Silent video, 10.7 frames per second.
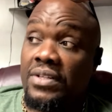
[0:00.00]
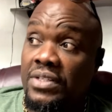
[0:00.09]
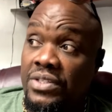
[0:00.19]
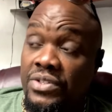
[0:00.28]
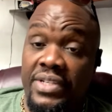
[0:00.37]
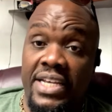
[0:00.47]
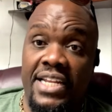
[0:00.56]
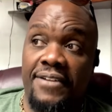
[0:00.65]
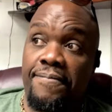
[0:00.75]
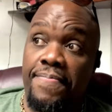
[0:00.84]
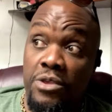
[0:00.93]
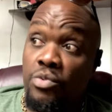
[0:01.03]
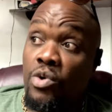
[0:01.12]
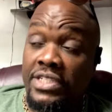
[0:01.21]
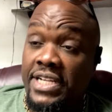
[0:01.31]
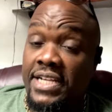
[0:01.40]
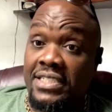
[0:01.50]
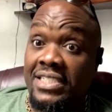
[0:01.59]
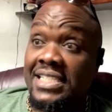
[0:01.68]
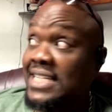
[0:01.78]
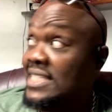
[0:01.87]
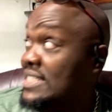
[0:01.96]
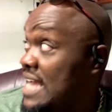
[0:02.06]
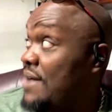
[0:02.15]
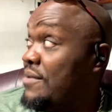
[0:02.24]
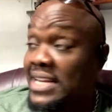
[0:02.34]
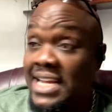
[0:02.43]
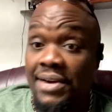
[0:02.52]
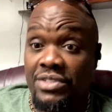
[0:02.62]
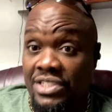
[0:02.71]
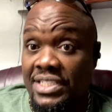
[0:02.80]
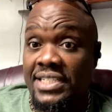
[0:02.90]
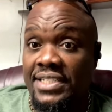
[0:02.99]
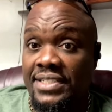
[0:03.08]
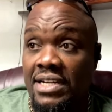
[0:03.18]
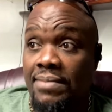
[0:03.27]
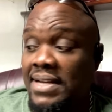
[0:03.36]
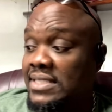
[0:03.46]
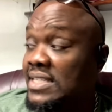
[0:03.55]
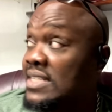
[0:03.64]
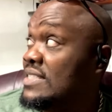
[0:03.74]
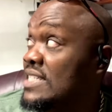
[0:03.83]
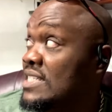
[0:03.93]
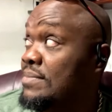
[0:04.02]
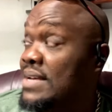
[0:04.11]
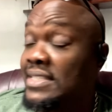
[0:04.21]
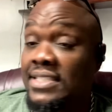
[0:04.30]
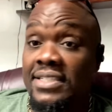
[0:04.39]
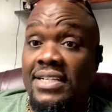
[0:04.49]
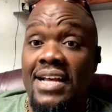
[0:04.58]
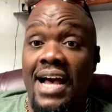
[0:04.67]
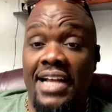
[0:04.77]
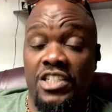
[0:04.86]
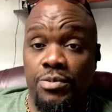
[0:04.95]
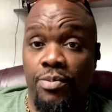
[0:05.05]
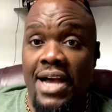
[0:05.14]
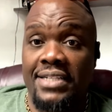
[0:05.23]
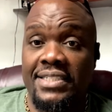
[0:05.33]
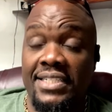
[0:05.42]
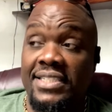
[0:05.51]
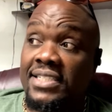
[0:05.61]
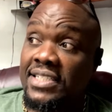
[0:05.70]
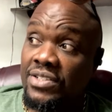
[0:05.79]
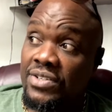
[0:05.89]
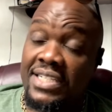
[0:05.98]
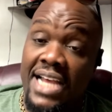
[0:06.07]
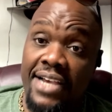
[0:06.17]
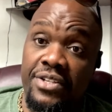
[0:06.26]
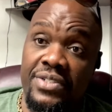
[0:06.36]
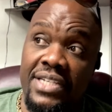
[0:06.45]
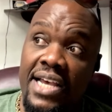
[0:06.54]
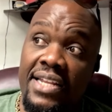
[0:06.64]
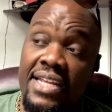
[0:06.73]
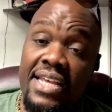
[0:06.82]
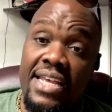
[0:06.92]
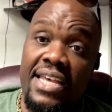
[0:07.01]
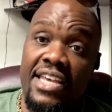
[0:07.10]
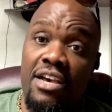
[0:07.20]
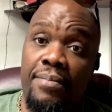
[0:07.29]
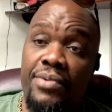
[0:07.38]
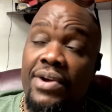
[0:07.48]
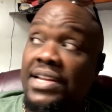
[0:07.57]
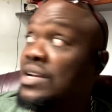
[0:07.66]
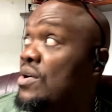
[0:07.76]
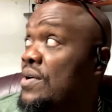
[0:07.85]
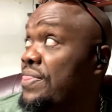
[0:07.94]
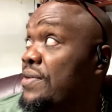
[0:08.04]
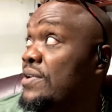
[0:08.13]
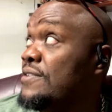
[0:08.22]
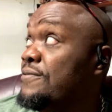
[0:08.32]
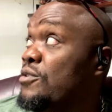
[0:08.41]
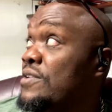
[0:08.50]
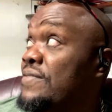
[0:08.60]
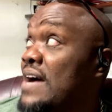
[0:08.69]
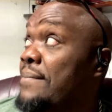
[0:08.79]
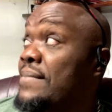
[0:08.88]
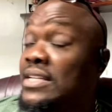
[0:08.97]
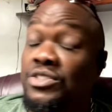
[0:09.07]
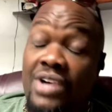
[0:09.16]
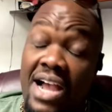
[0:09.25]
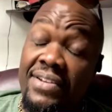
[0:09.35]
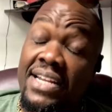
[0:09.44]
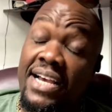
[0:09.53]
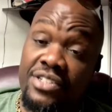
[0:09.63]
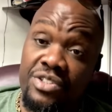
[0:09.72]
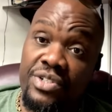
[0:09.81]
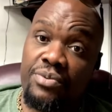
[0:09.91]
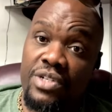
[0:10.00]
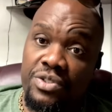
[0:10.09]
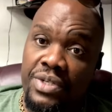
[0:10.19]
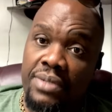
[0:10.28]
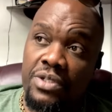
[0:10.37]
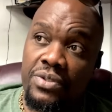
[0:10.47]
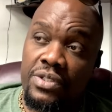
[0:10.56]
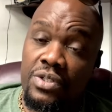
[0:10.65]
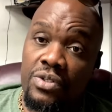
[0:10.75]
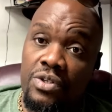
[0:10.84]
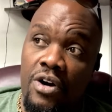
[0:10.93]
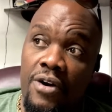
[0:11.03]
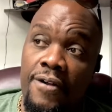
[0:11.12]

You get it? You want these? Just like this guy right now, we just did this deal. My son sent the message. I just processed it. He's going to DocuSign. He'll be ready to go in 30 to 45 minutes driving down the street with his rims on the car.